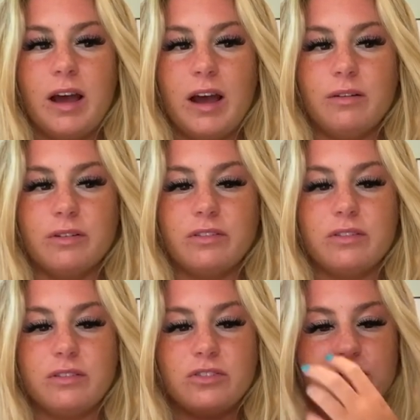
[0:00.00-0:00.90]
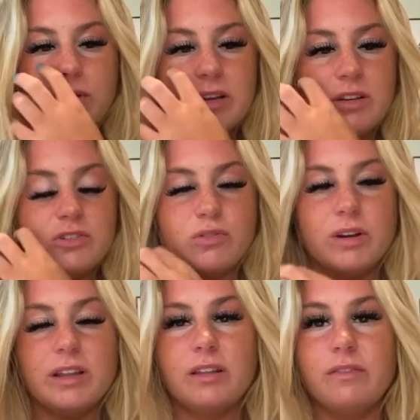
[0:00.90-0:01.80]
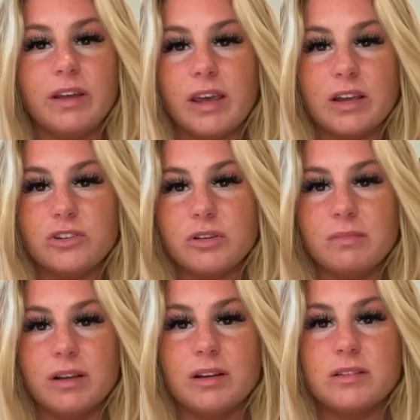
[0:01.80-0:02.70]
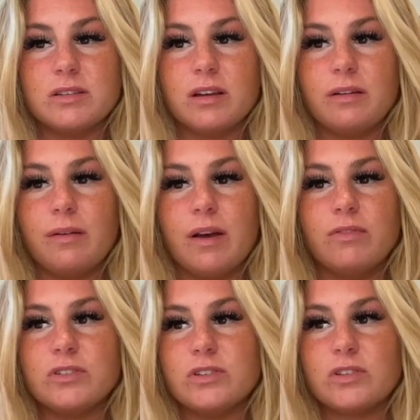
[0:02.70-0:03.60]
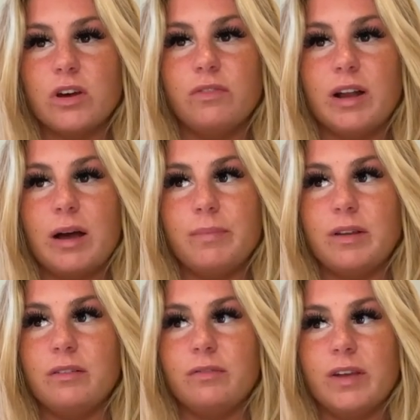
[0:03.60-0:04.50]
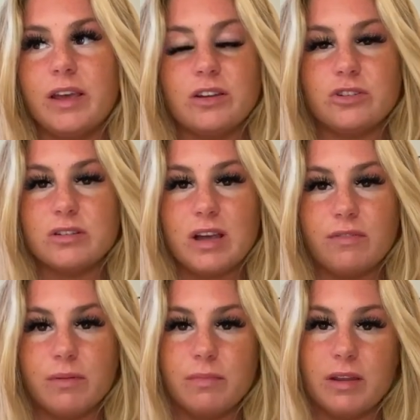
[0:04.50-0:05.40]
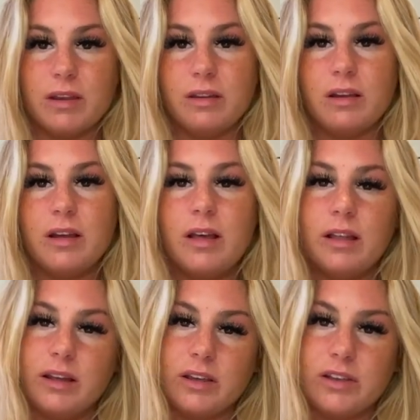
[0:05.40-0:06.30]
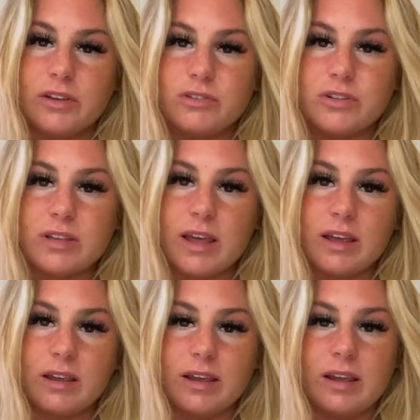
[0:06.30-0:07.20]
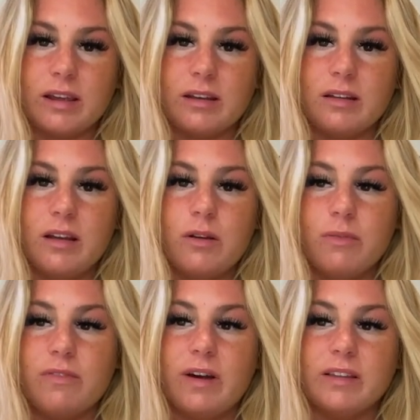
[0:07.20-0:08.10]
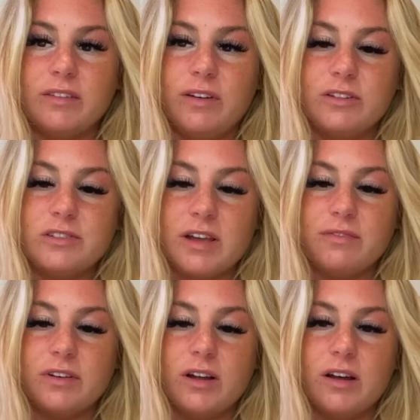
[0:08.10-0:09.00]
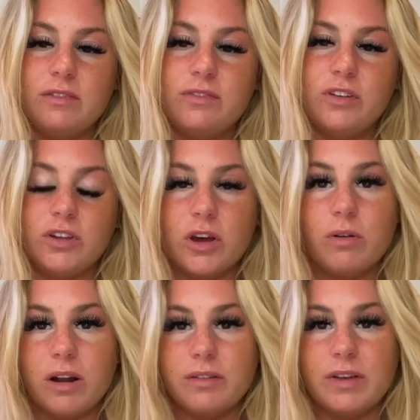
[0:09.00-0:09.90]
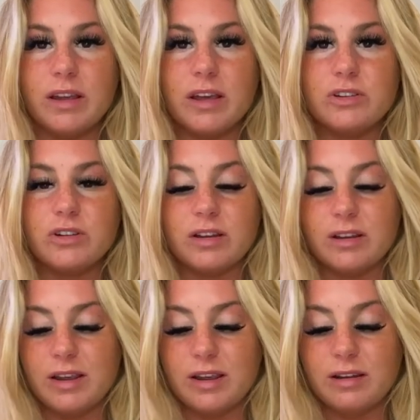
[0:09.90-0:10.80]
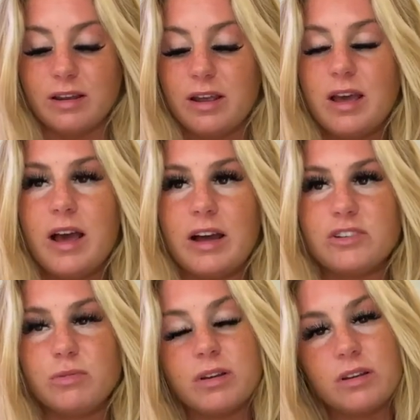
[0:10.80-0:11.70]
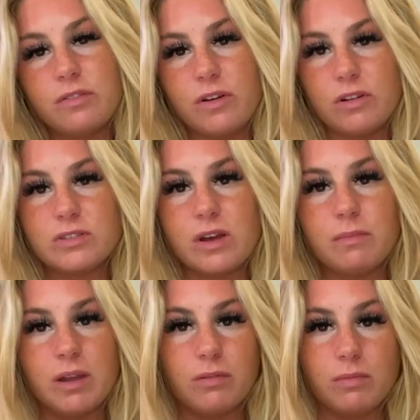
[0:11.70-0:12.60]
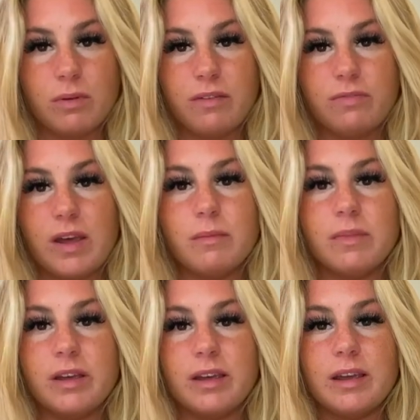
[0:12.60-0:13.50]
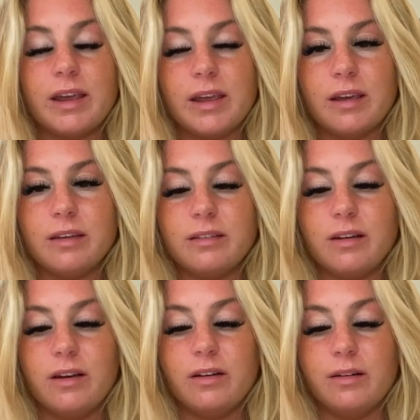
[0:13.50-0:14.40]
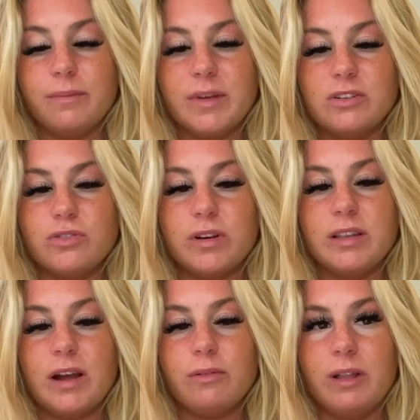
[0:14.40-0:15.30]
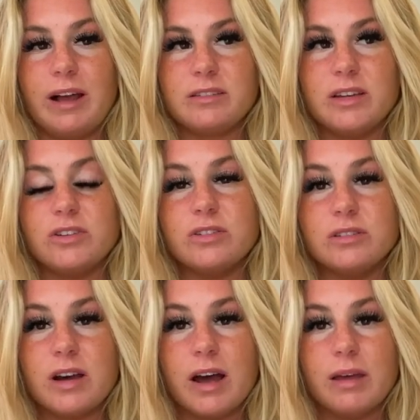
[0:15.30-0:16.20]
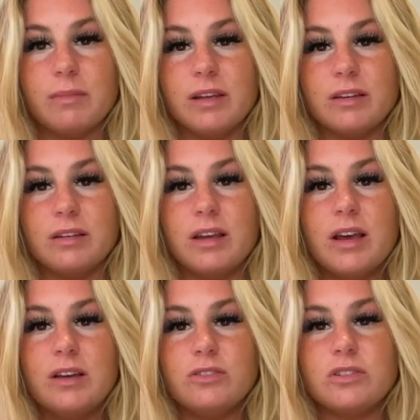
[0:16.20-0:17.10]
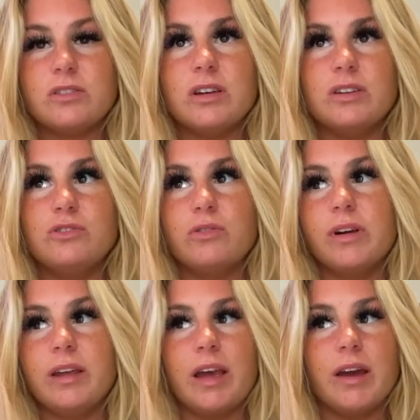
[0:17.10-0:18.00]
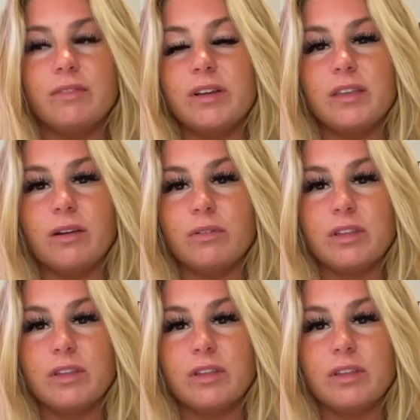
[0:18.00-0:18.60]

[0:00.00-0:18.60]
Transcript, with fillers: I was just wanting to enjoy the vacation because ever since COVID happened, vacations haven't been like a huge thing and we finally felt safe enough to go on a vacation and I just wanted to focus on being with my family and um, enjoying that relaxation time and just enjoying everything